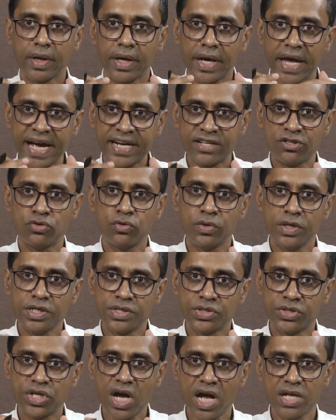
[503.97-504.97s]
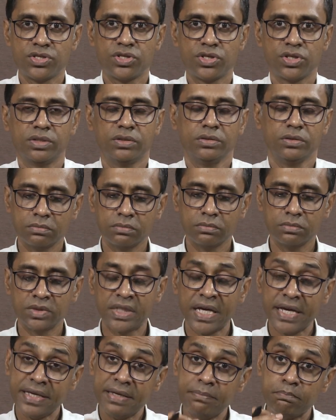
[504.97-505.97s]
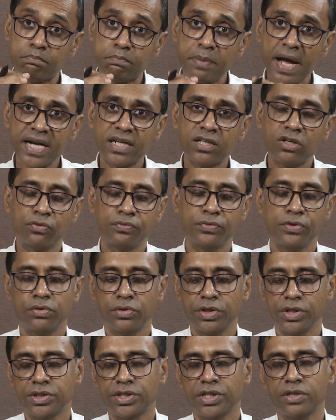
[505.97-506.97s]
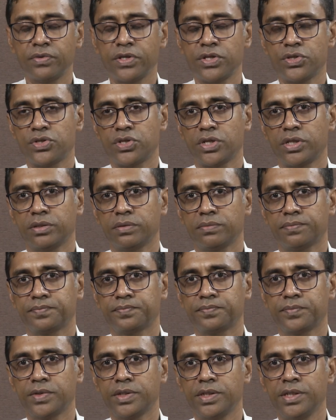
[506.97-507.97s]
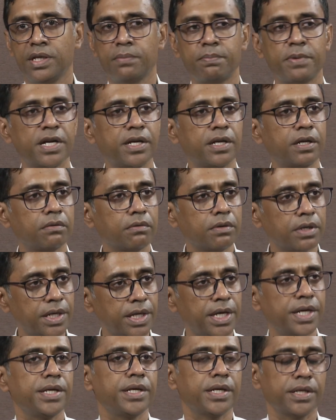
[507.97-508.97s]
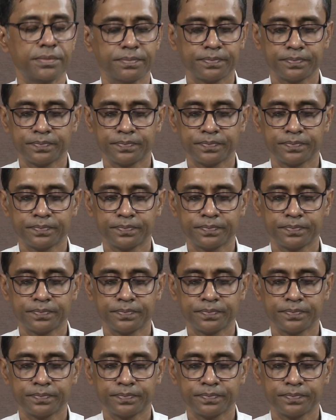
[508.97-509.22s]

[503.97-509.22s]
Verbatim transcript: actually judge the impact of your intervention in a particular area.